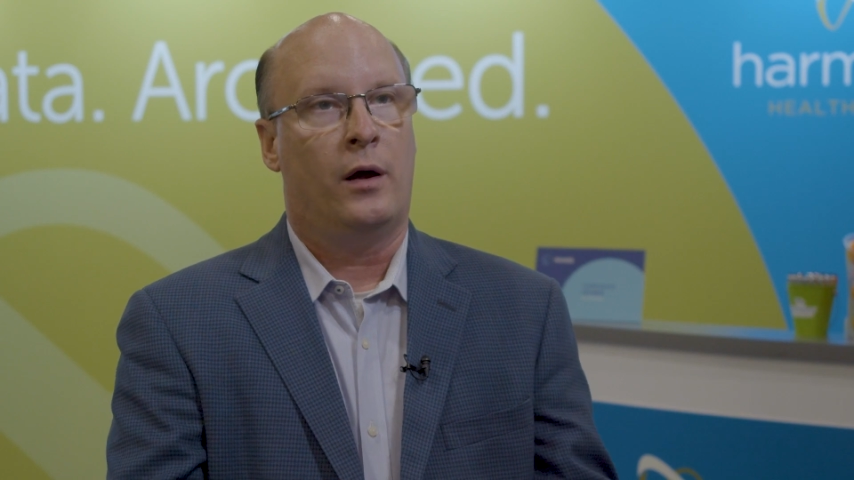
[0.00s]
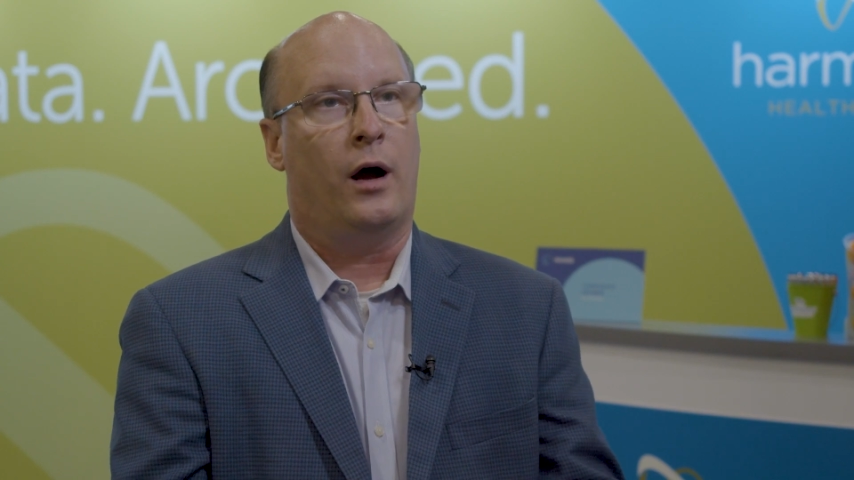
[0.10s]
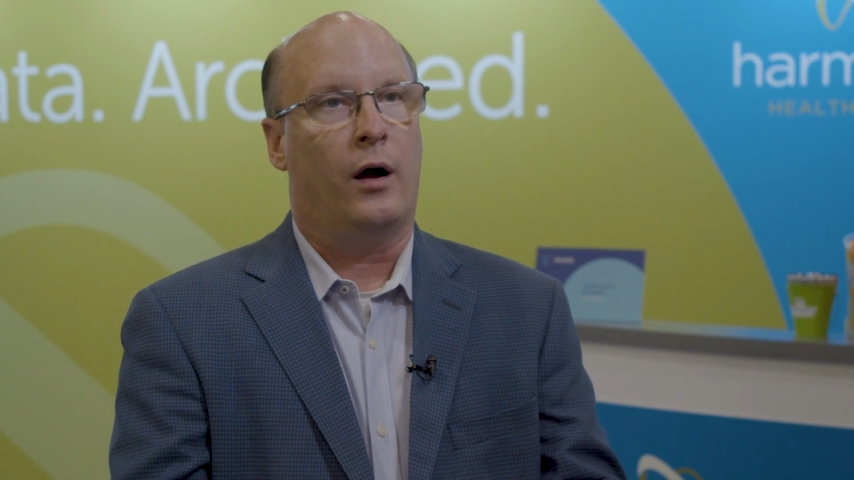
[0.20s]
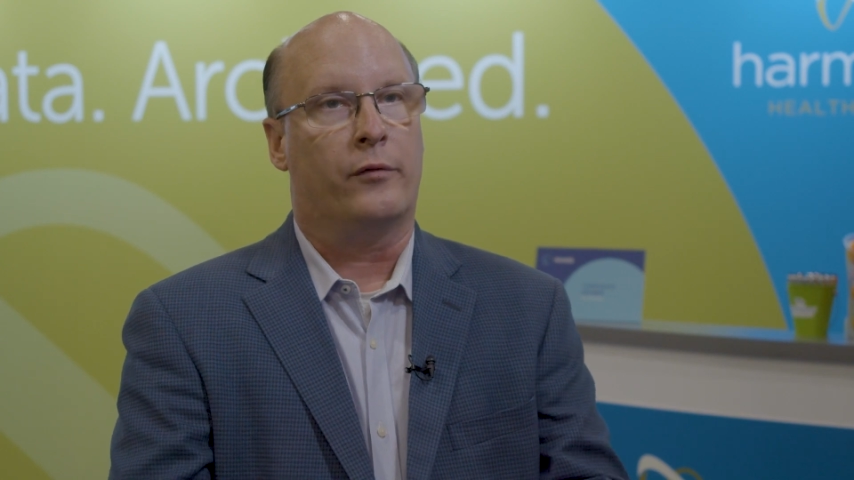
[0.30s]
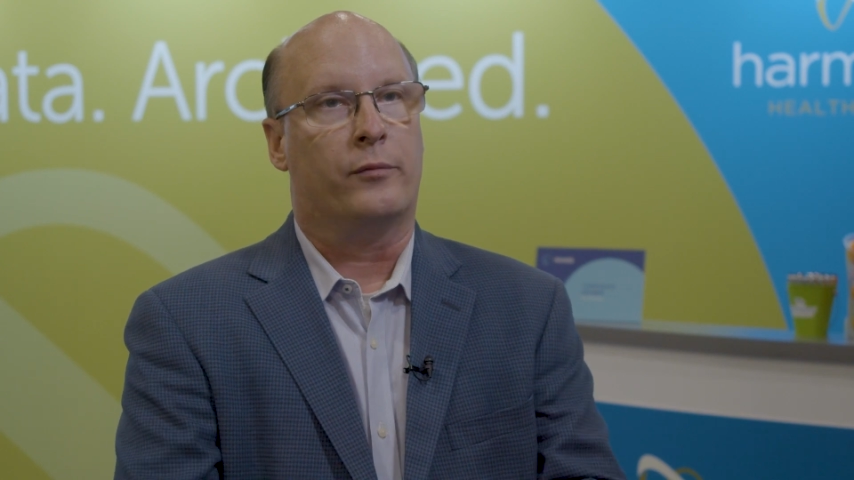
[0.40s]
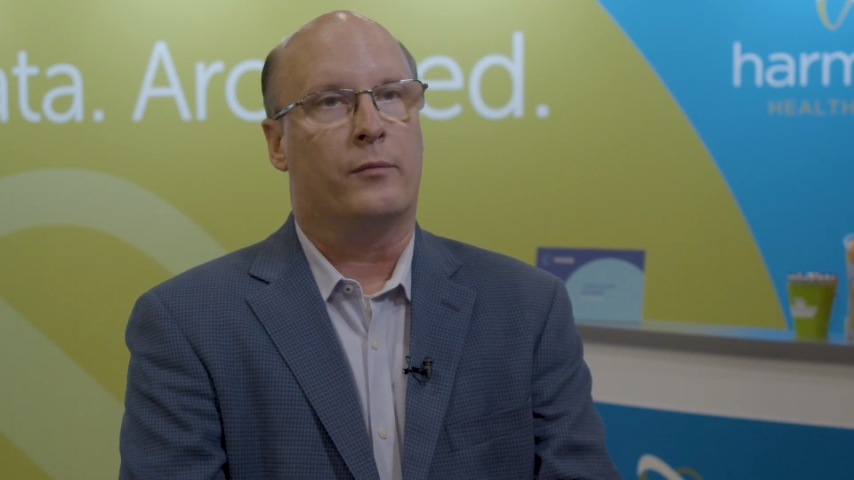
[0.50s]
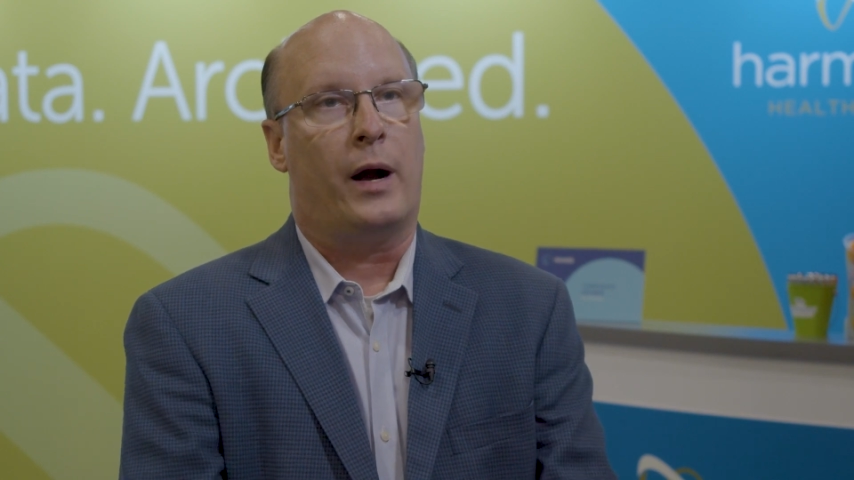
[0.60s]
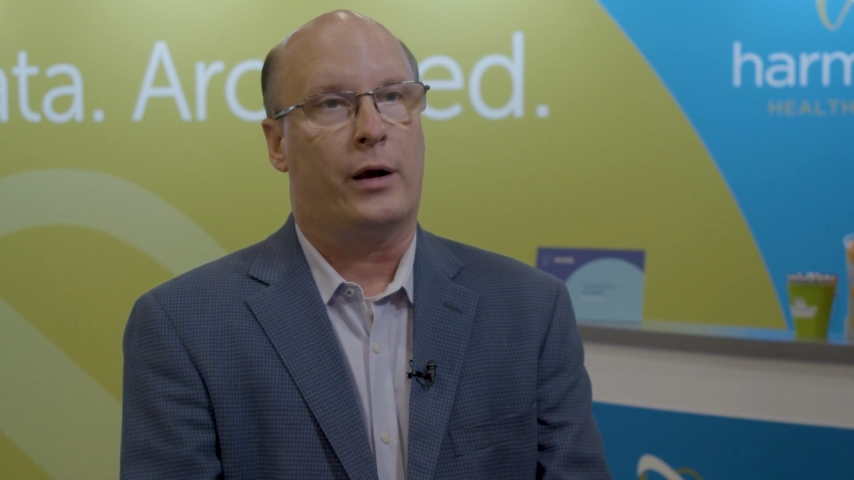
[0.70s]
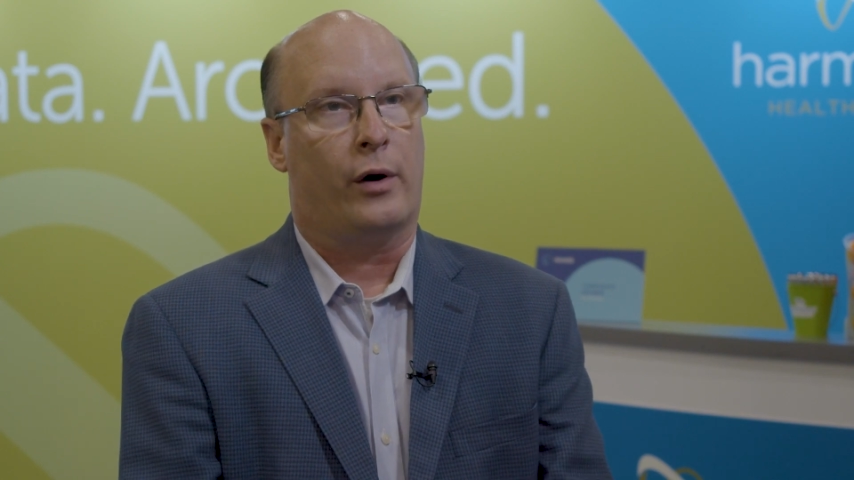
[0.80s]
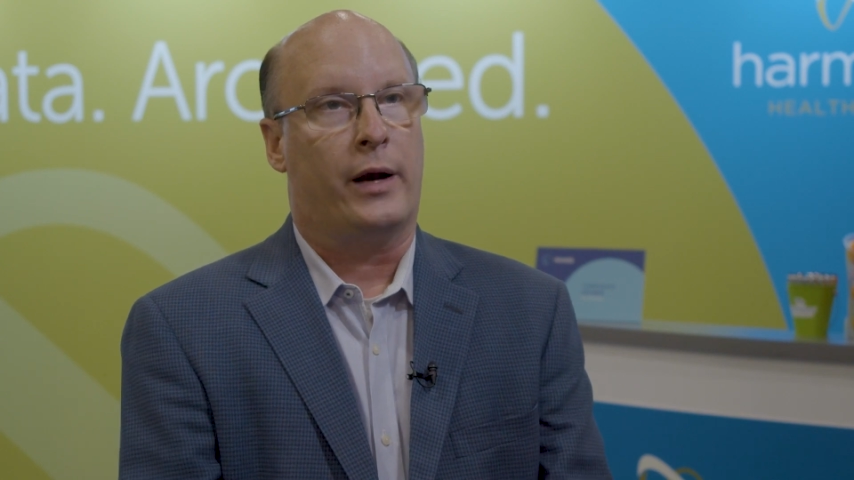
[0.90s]
of
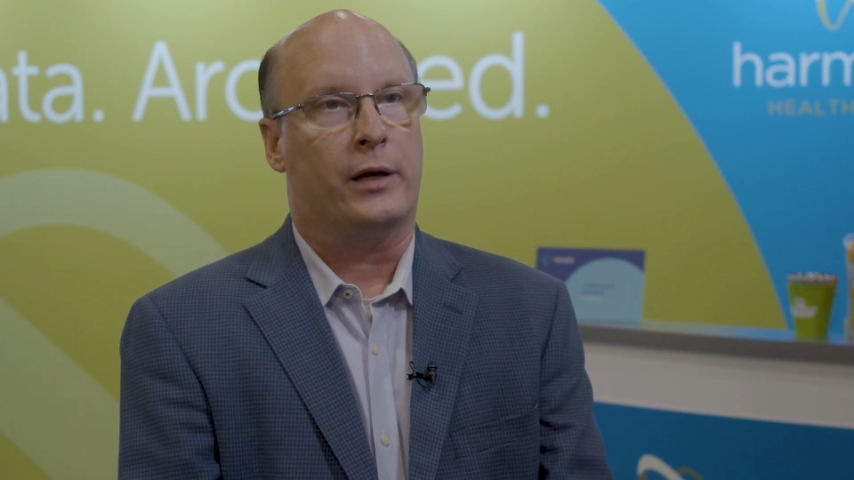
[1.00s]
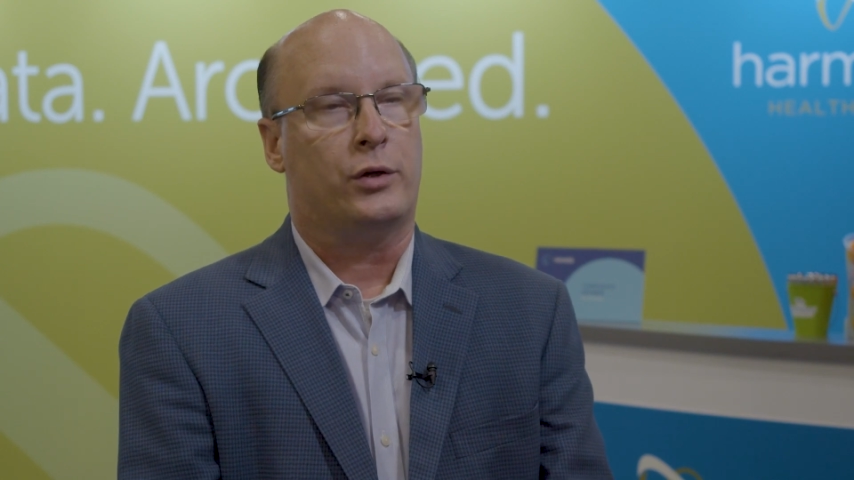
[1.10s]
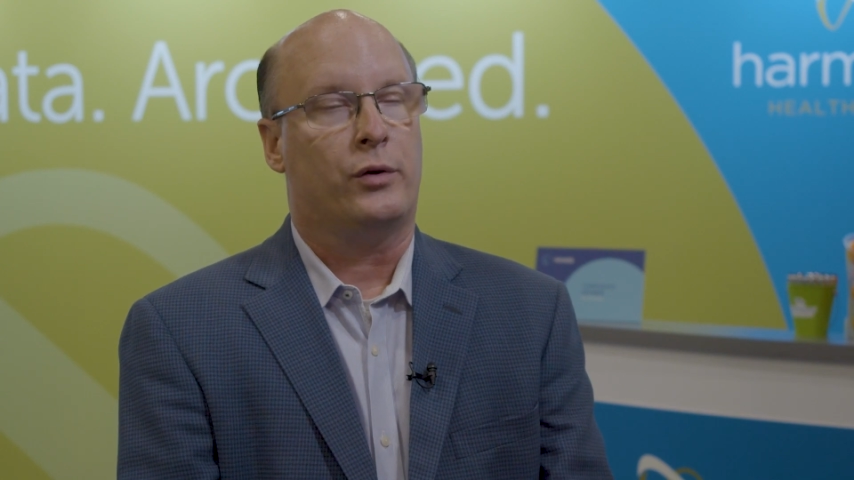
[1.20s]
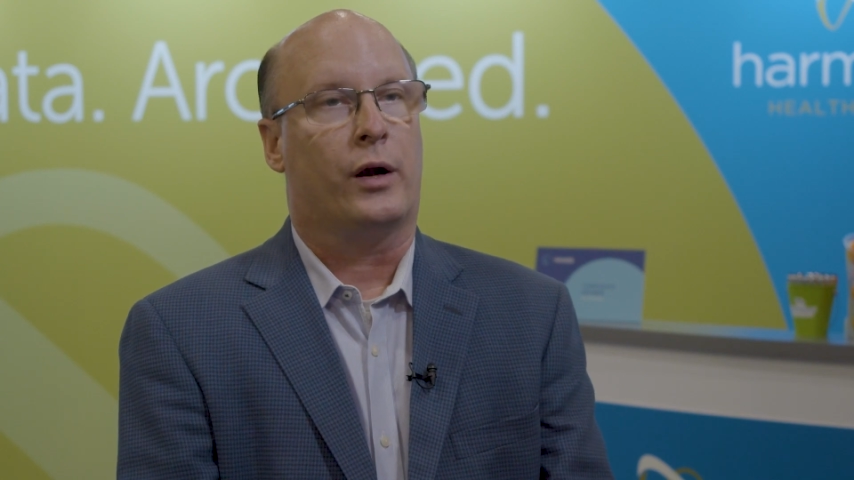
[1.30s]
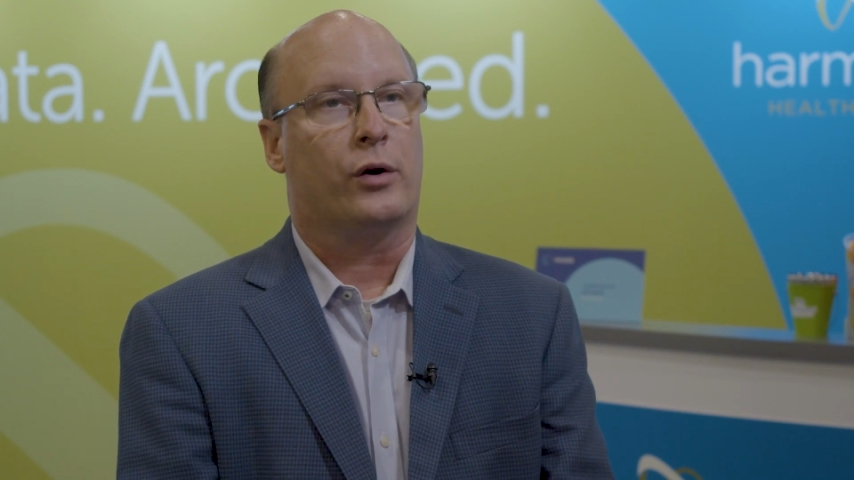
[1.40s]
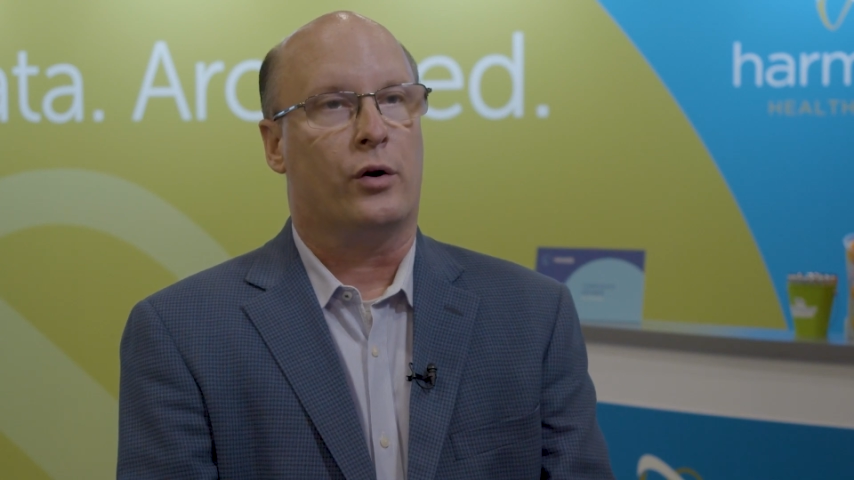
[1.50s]
migrating to their